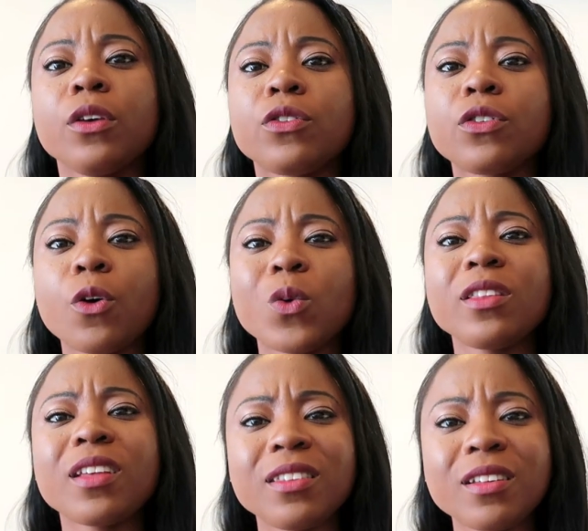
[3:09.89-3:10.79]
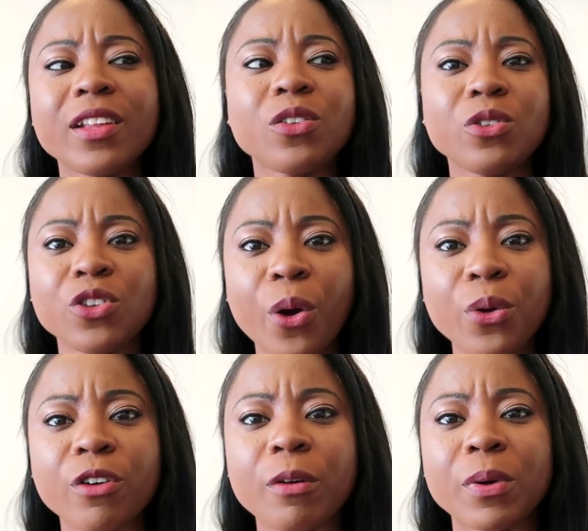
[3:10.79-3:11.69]
So once I started doing
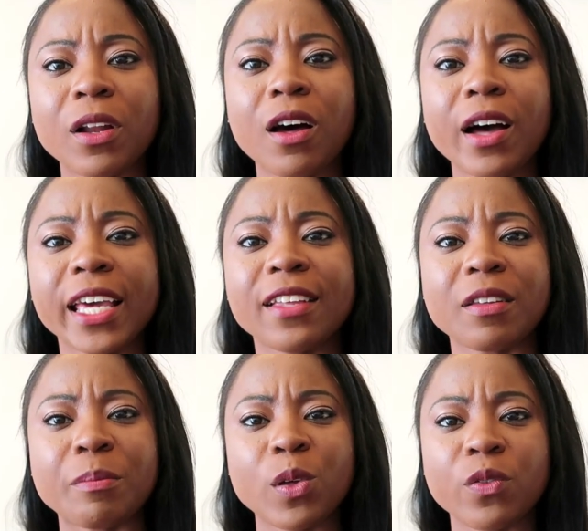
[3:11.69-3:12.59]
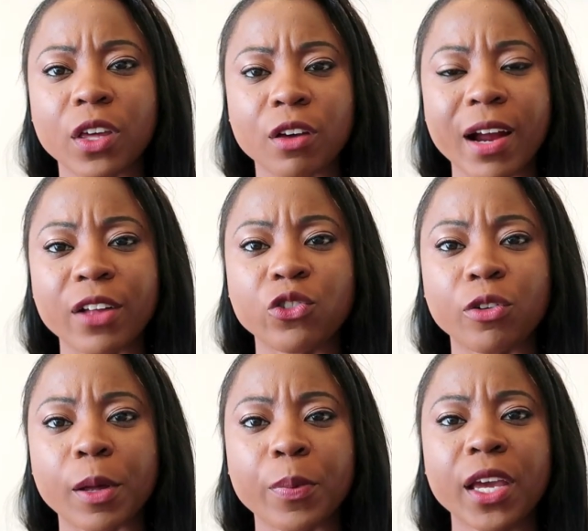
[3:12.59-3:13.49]
yoga and Pilates and moving around
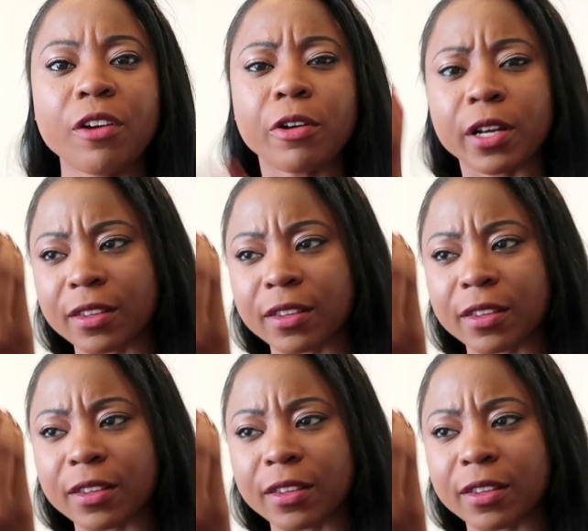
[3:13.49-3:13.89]
during my period,